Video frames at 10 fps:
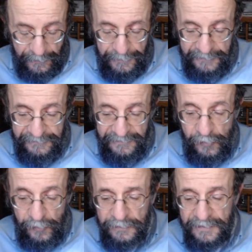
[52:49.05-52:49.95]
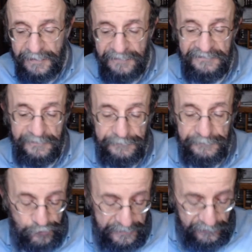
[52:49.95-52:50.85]
that the whole concept of
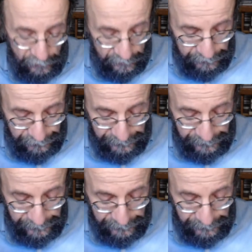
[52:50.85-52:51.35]
shituf,